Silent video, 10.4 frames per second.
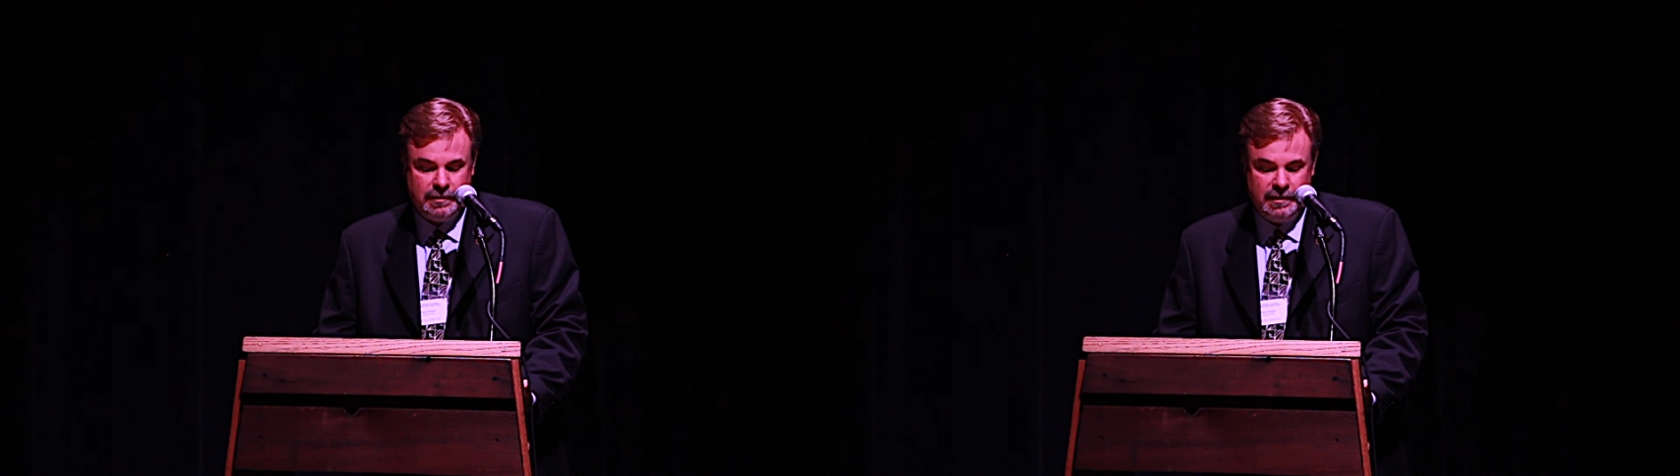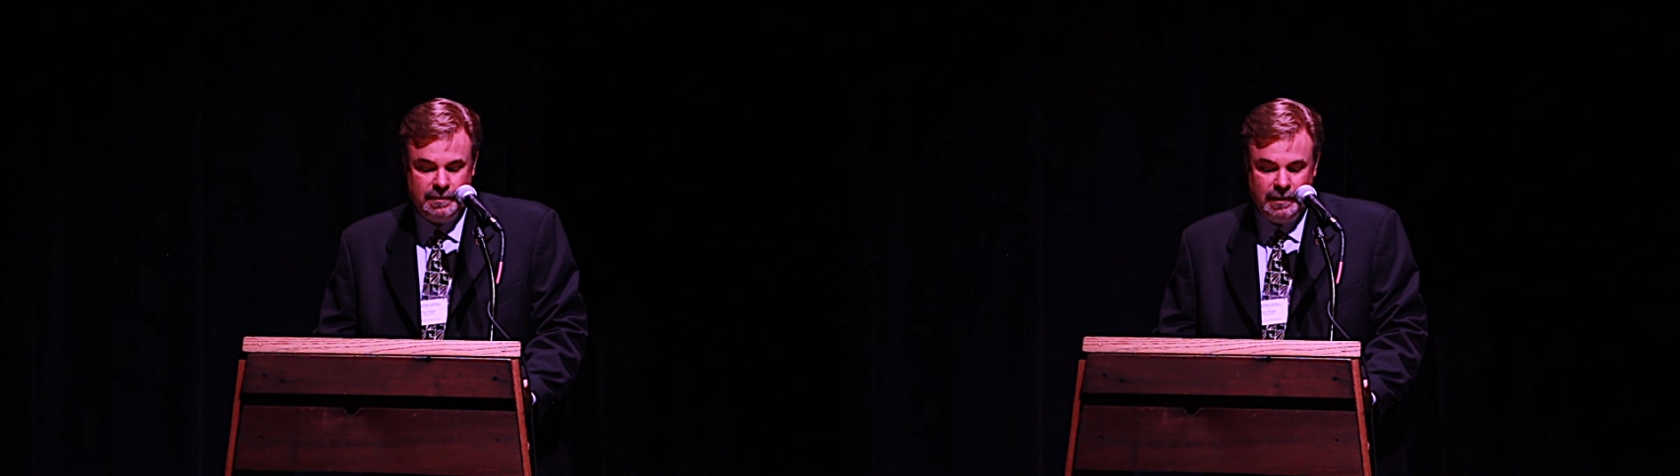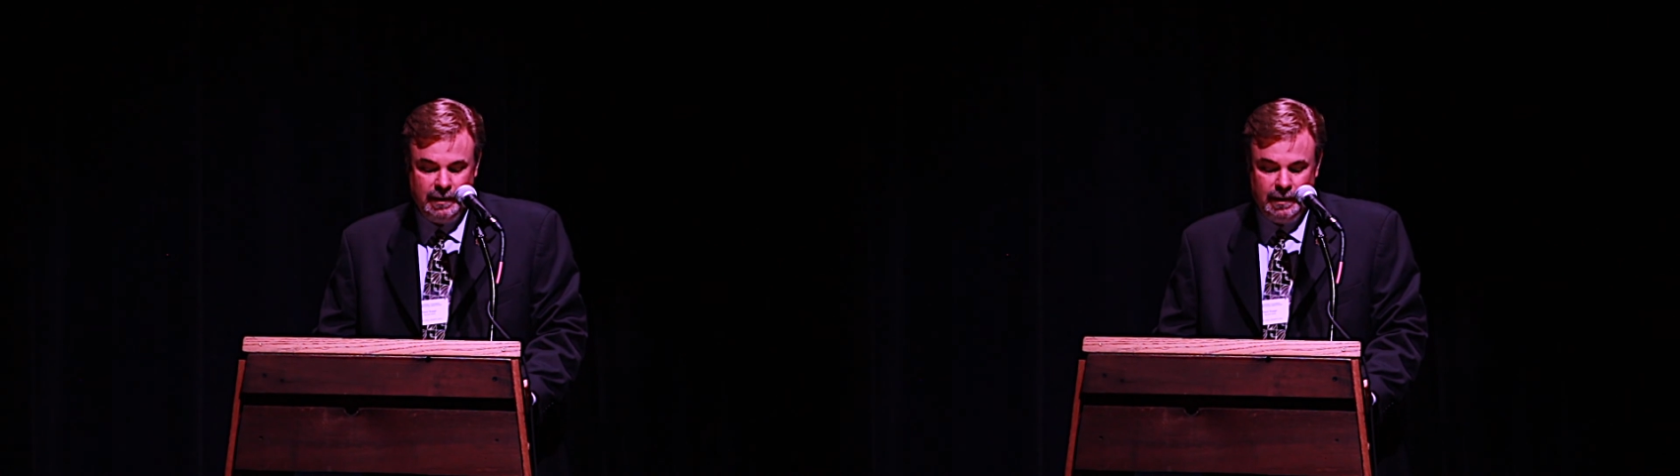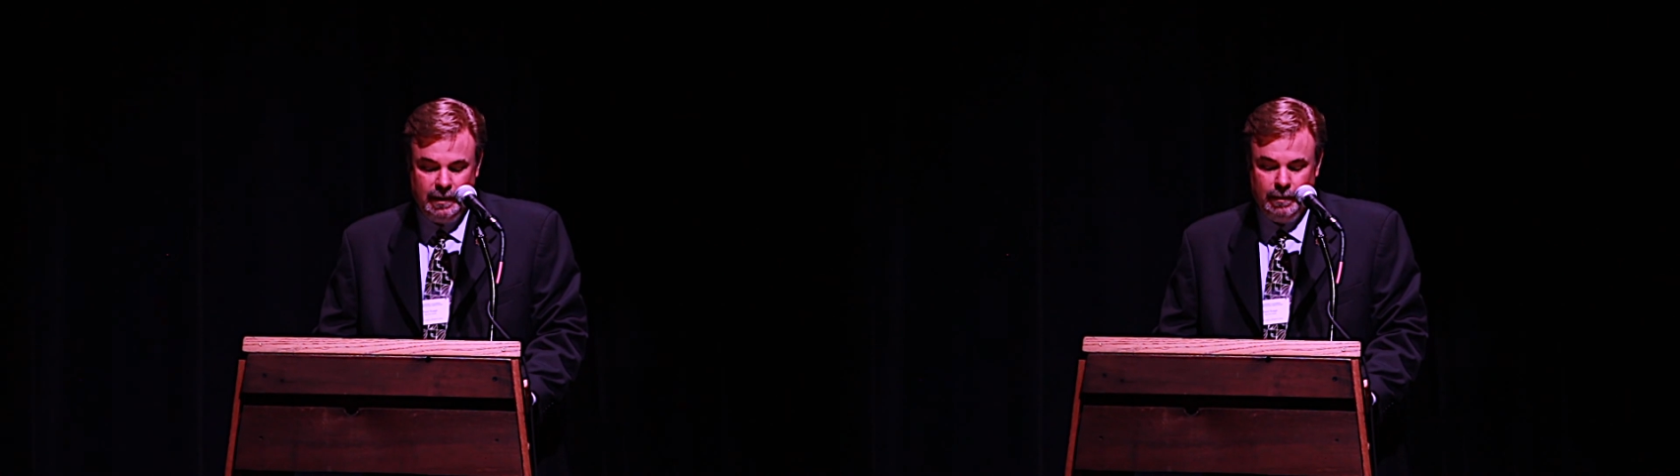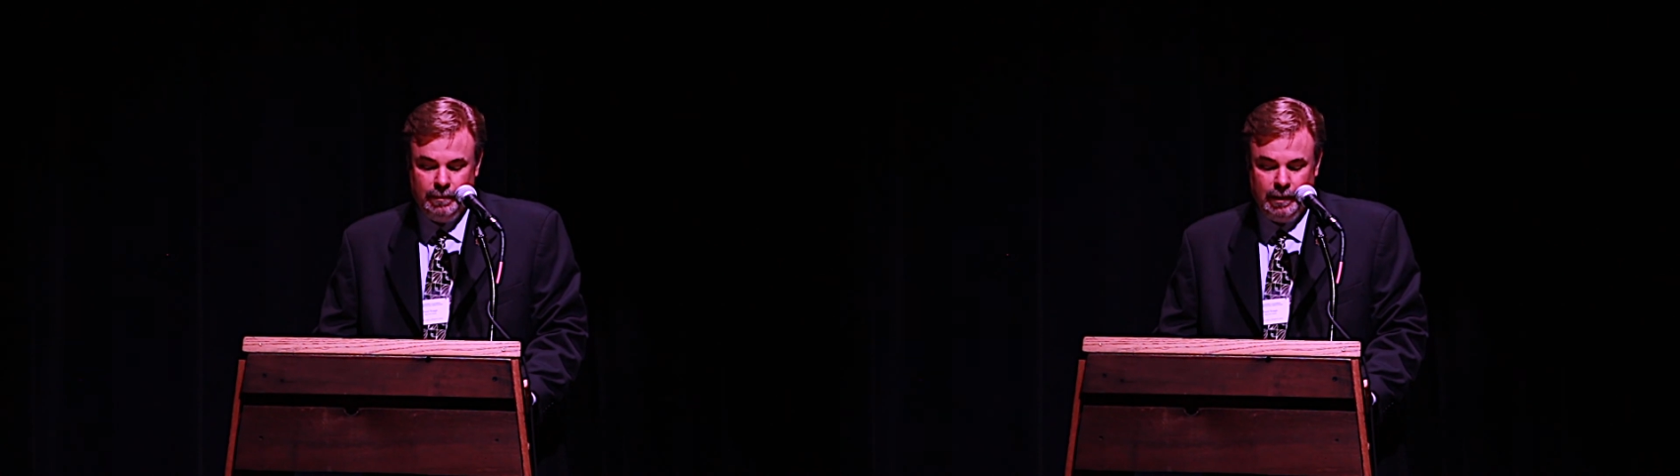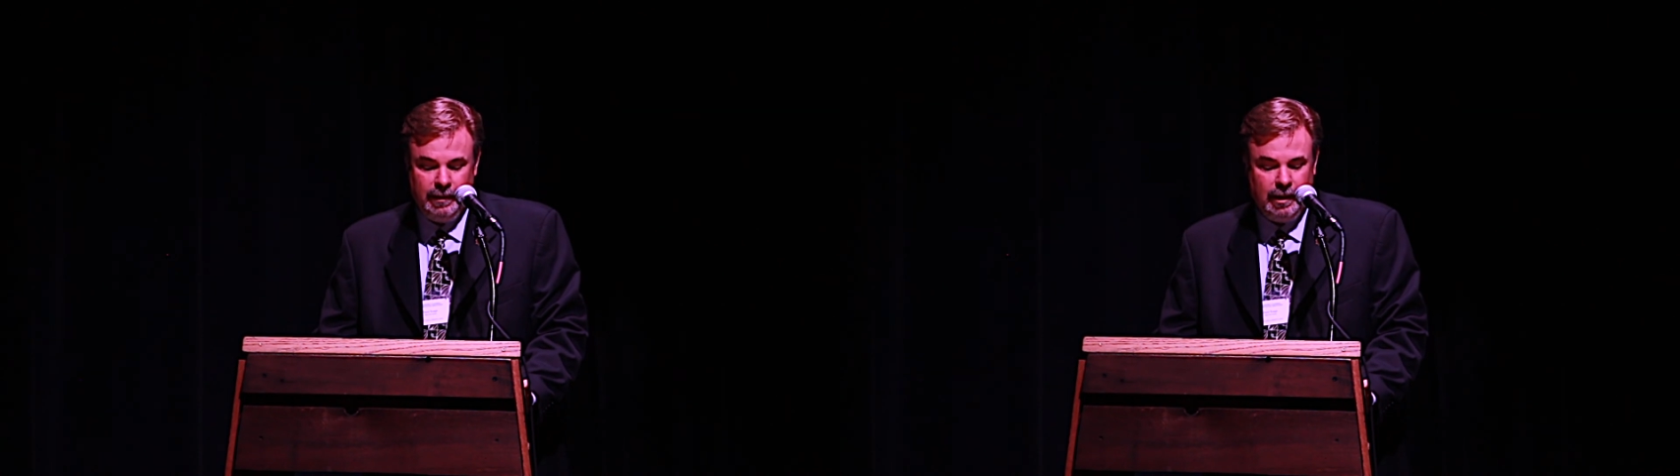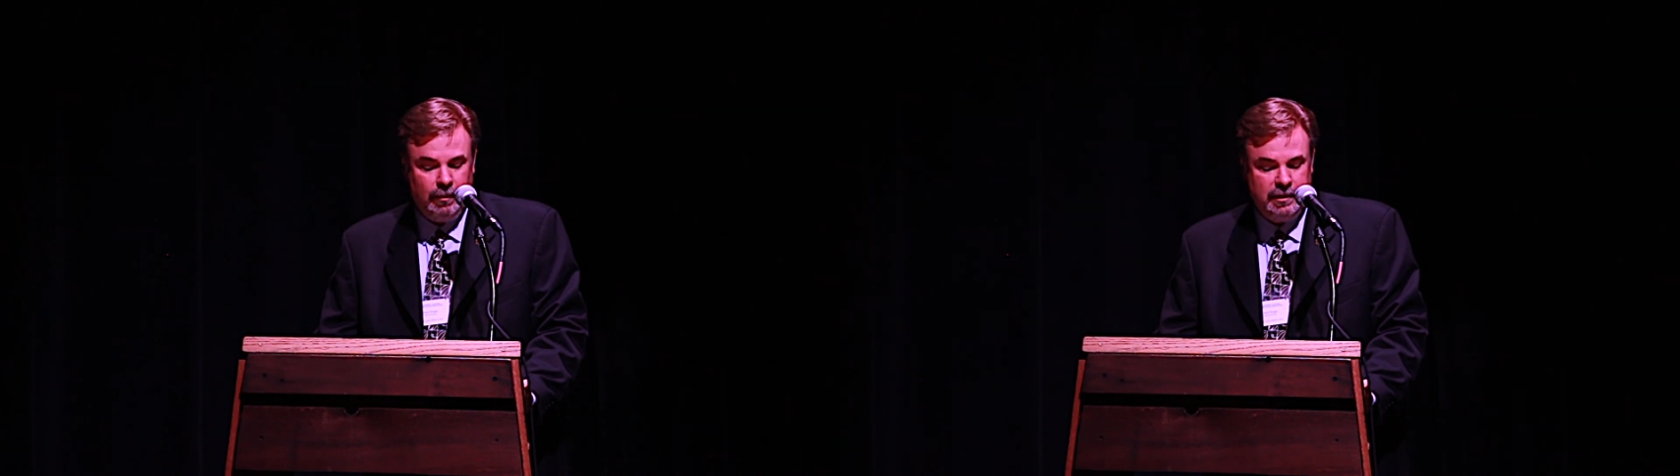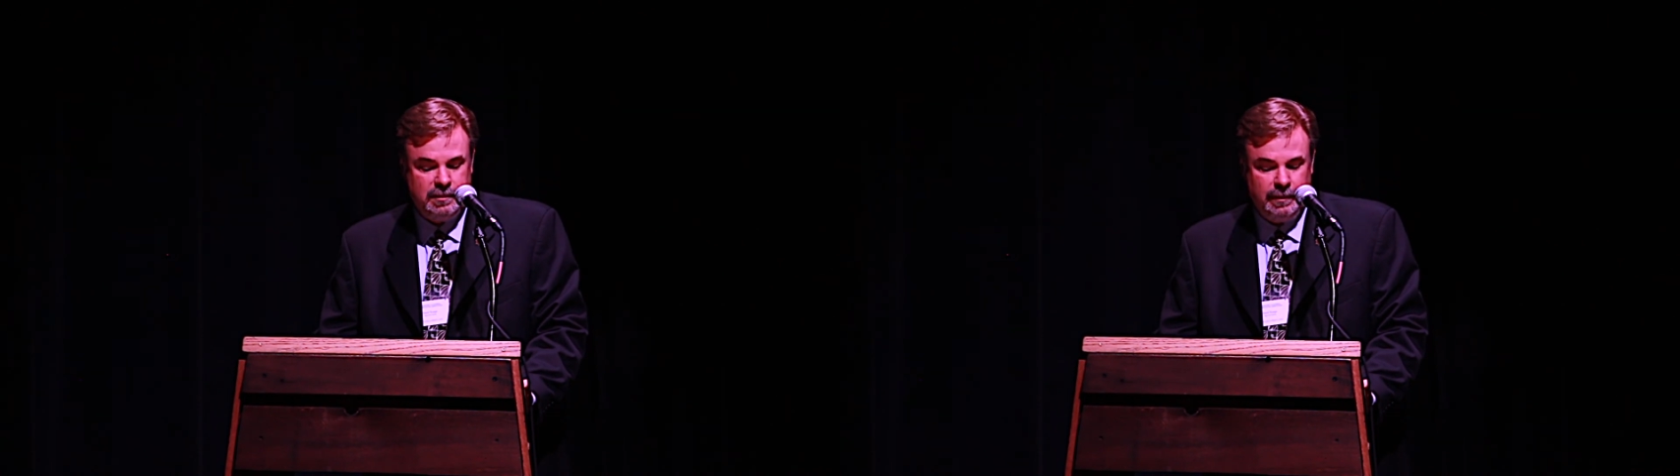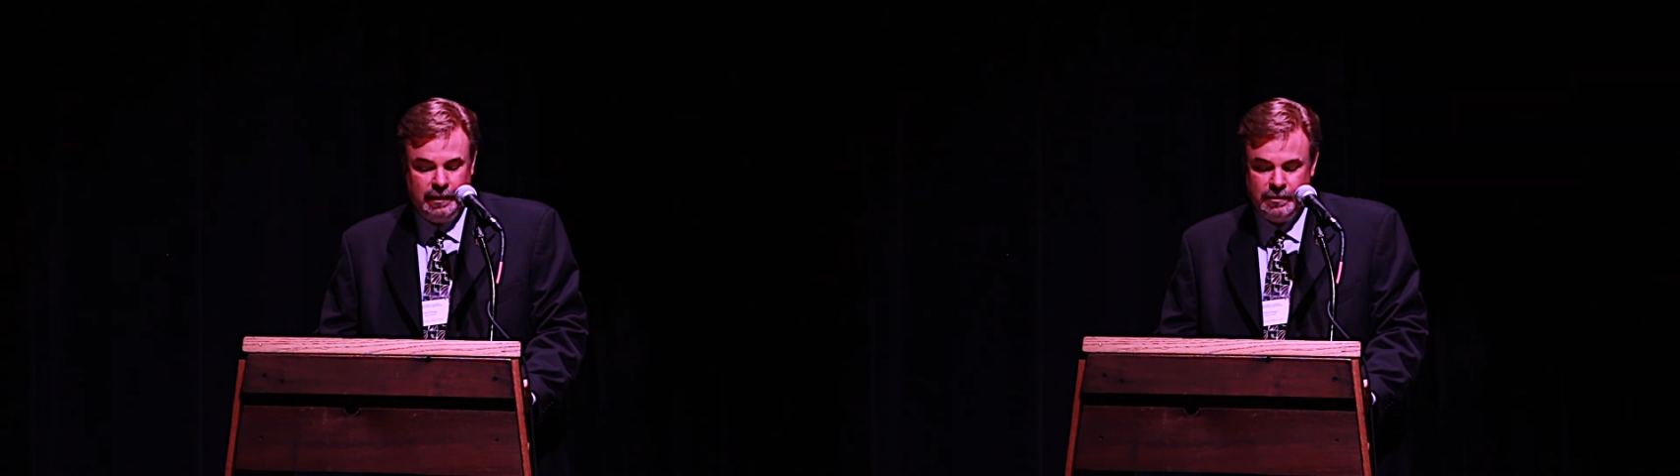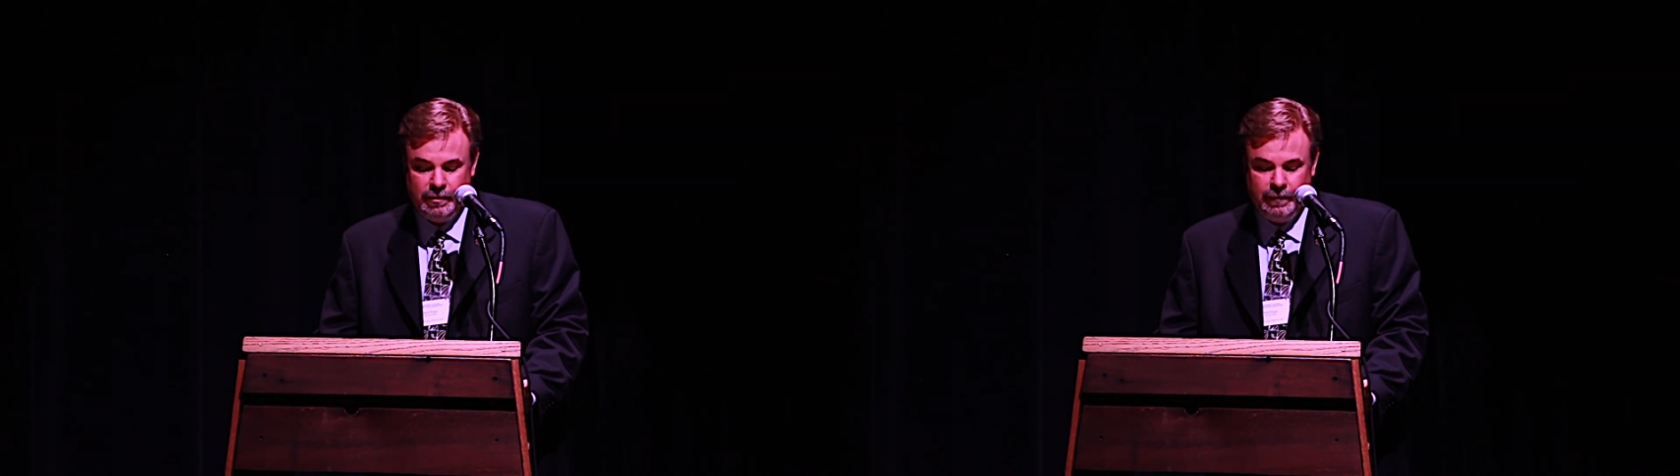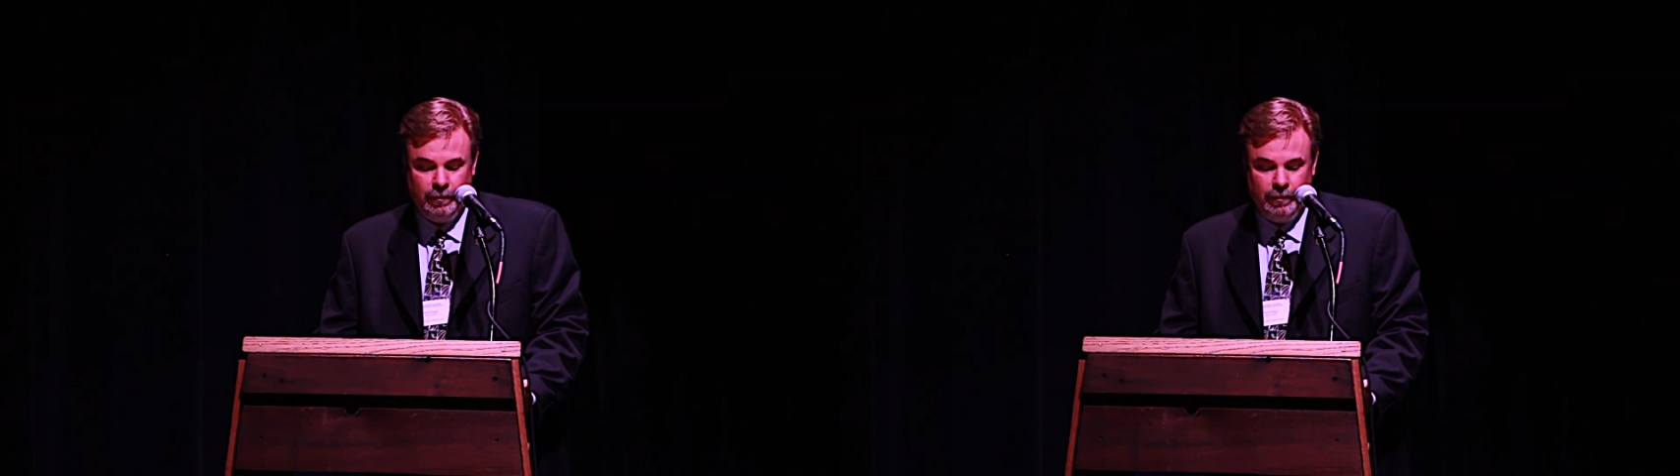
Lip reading: she's been the public outreach manager